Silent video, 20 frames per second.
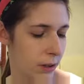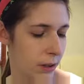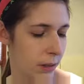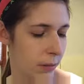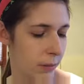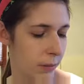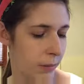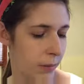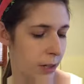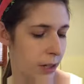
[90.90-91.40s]

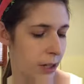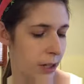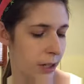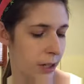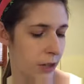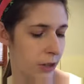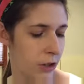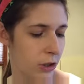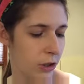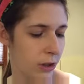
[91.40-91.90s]
That might
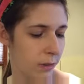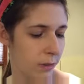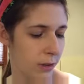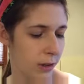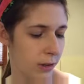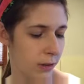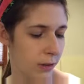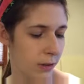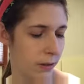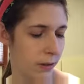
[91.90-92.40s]
actually be
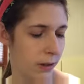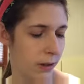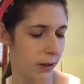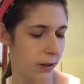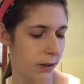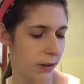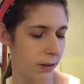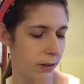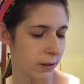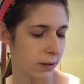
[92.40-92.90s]
a good
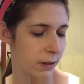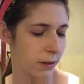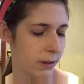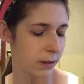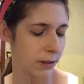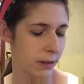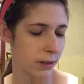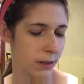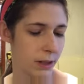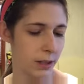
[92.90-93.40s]
thing.
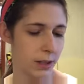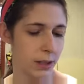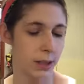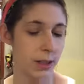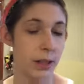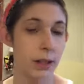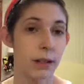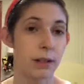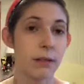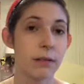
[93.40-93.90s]
Let's
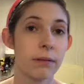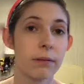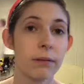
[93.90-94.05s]
see.